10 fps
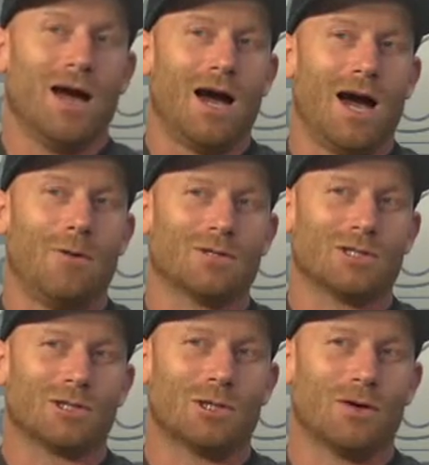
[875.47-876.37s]
I
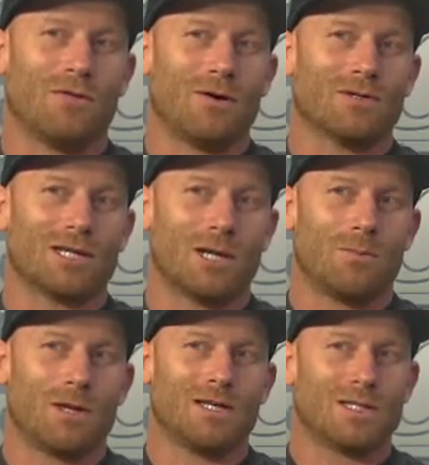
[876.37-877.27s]
wasn't sure if I was going to
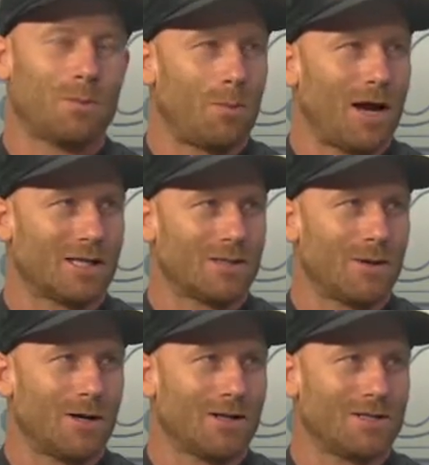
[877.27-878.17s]
be super passionate
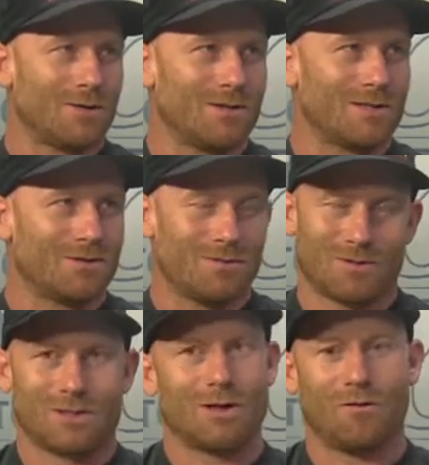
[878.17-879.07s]
about it because I was
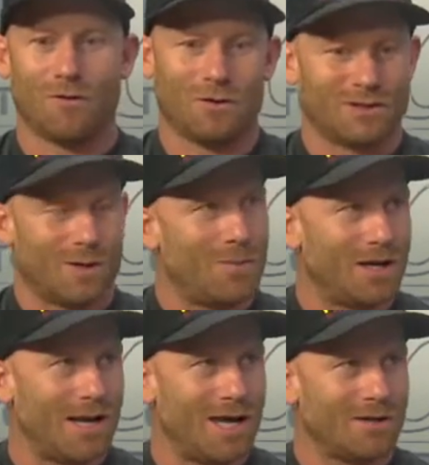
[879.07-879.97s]
so focused on being
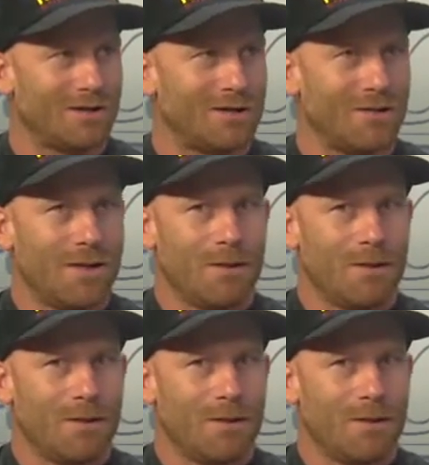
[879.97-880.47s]
an athlete.